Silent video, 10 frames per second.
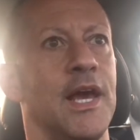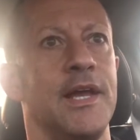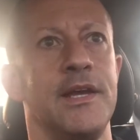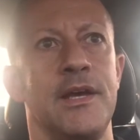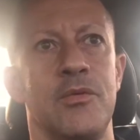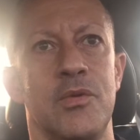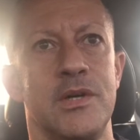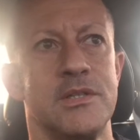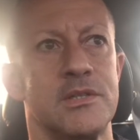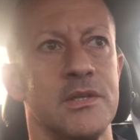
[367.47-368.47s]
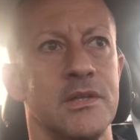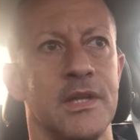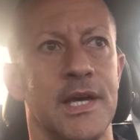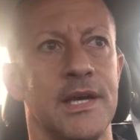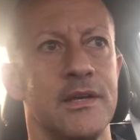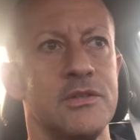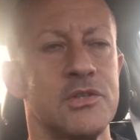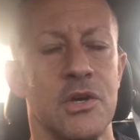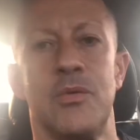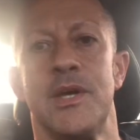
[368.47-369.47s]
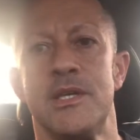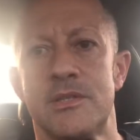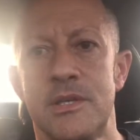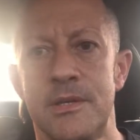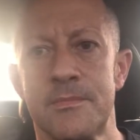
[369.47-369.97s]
And it was like so easy.